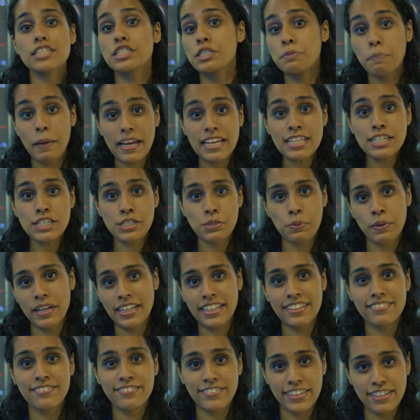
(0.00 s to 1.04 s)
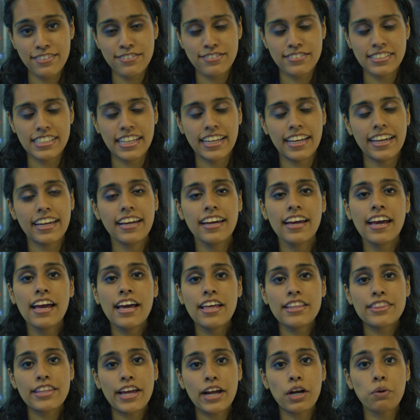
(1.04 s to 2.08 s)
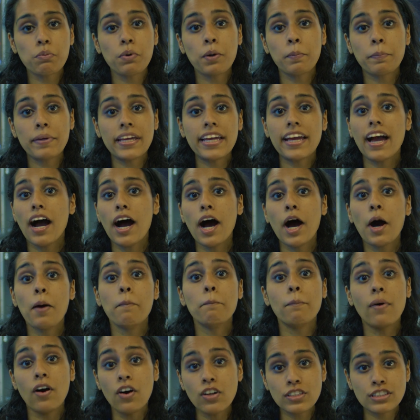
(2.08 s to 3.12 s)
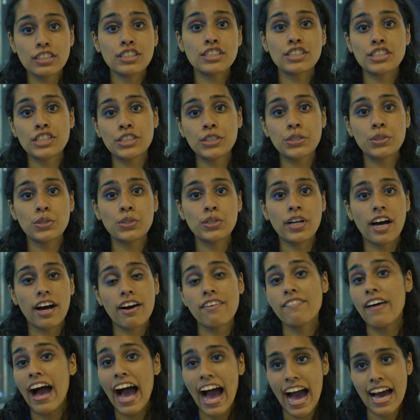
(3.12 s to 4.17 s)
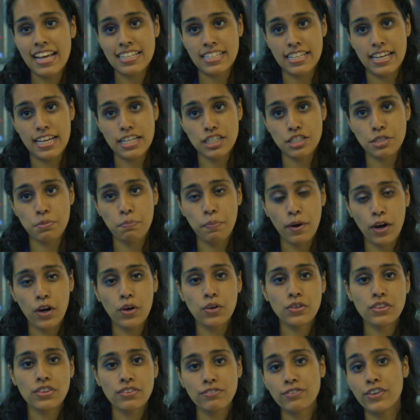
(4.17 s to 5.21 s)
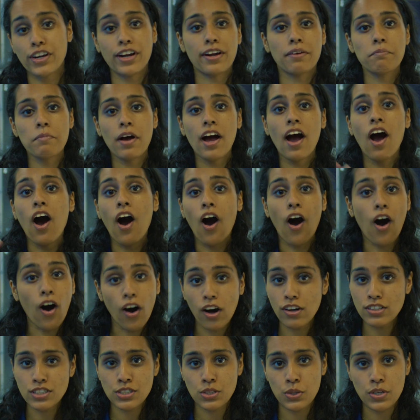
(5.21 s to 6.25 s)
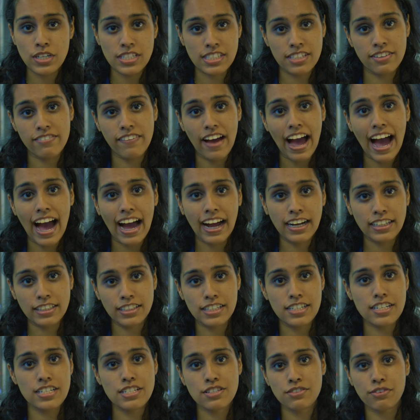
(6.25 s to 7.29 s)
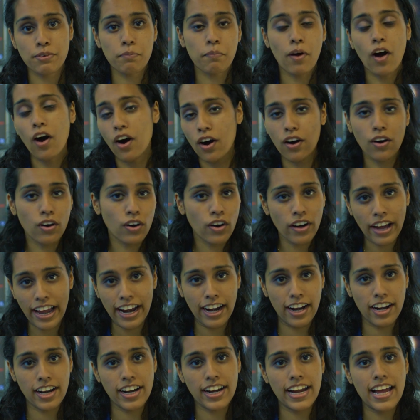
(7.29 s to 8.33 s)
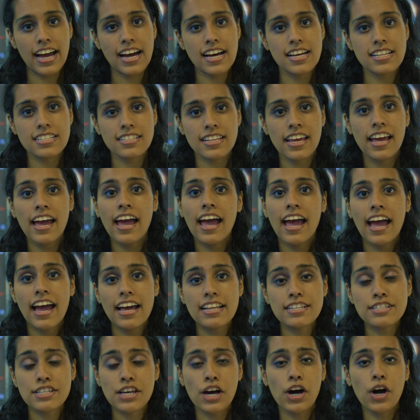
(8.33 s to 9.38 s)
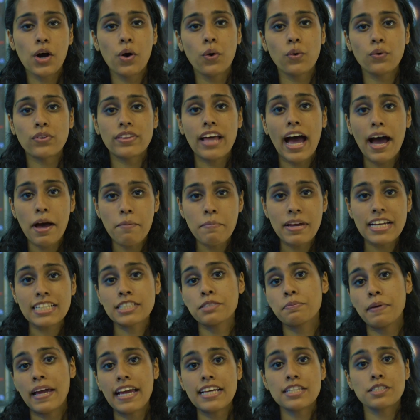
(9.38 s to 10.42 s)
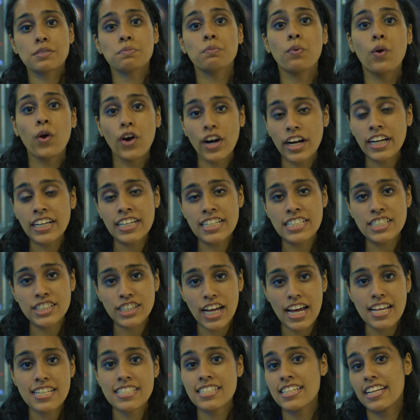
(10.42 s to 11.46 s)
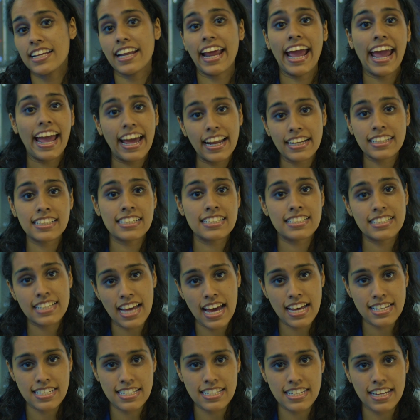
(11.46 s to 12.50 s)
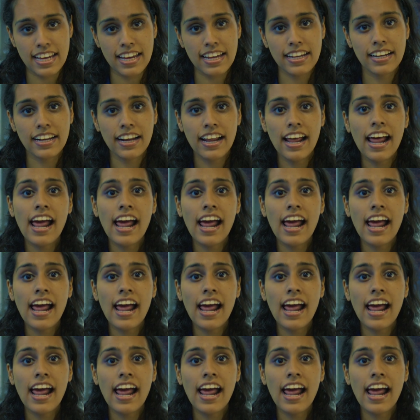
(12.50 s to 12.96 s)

Space 2050, there will be a multitude of assets, both from all sorts of actors from all areas. And so that makes space more congested and contested.